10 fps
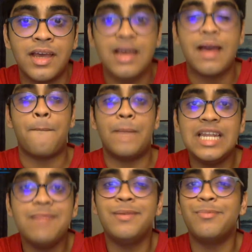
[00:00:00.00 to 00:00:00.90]

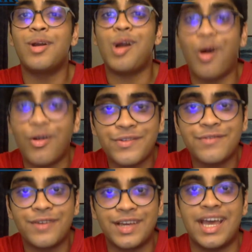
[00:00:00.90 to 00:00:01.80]
Many people often
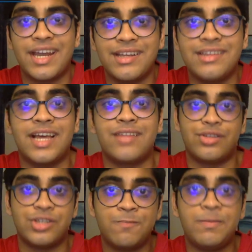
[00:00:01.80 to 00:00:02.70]
forget that the
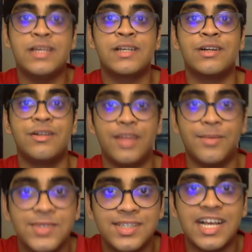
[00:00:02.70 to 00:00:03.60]
speaker
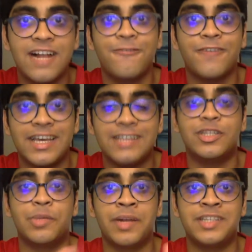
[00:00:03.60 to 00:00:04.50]
themselves is
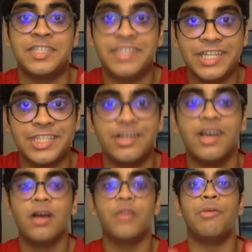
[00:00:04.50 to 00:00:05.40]
the presentation.
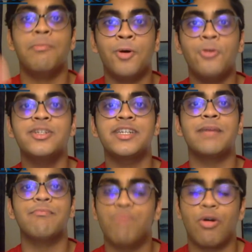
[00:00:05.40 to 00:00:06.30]
The most
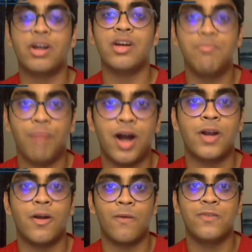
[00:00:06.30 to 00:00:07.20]
important
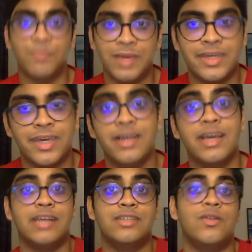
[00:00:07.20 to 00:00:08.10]
part of
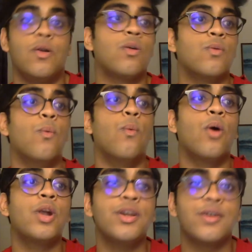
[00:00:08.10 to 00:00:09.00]
speaking is not
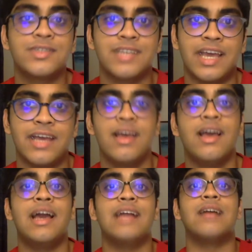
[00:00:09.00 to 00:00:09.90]
what you're saying,
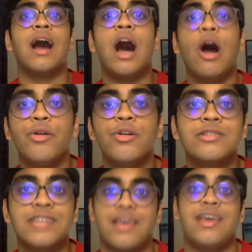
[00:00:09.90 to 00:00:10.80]
it's how you're
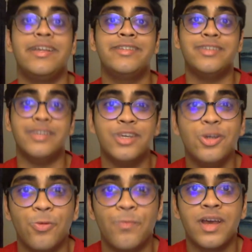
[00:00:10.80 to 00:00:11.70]
saying. It's
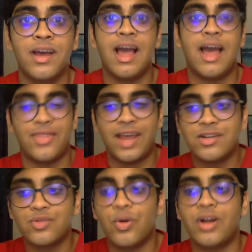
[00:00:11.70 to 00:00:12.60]
you. And that
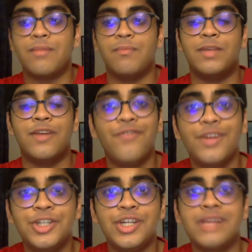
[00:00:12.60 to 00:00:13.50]
is what
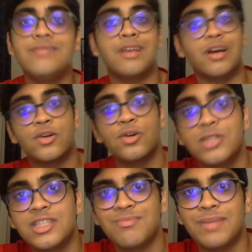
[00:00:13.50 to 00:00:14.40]
differentiates a
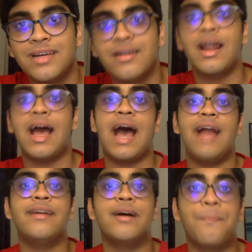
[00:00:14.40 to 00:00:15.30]
good speaker
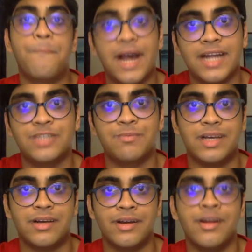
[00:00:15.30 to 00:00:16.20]
and a bad
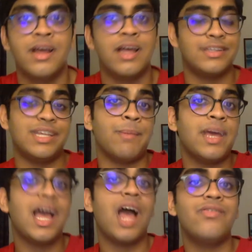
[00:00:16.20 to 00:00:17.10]
speaker. They may
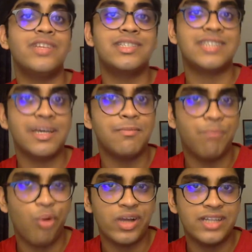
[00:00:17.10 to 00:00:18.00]
have the same
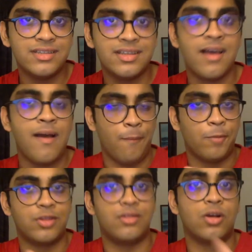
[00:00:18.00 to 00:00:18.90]
points,
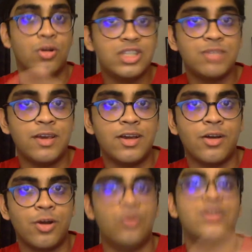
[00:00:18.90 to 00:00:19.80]
but the good speaker
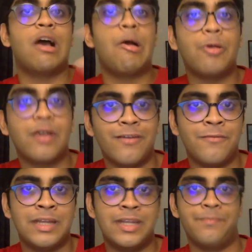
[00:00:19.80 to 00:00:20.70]
knows how to
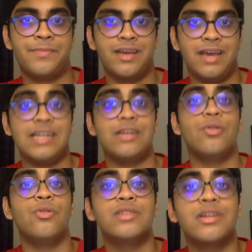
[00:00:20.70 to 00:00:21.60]
convey them. It
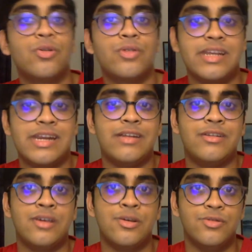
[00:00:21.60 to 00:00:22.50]
knows the tone they need
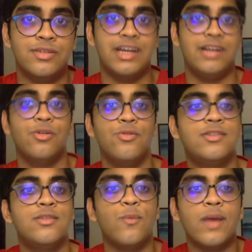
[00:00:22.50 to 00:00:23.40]
to use. It knows
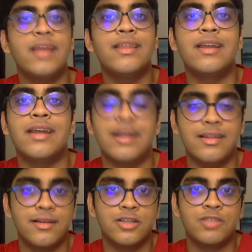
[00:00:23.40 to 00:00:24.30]
the way
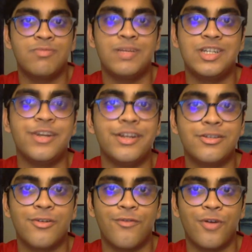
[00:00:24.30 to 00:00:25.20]
the speech needs
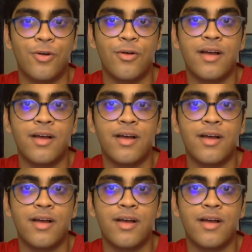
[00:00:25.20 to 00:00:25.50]
to flow.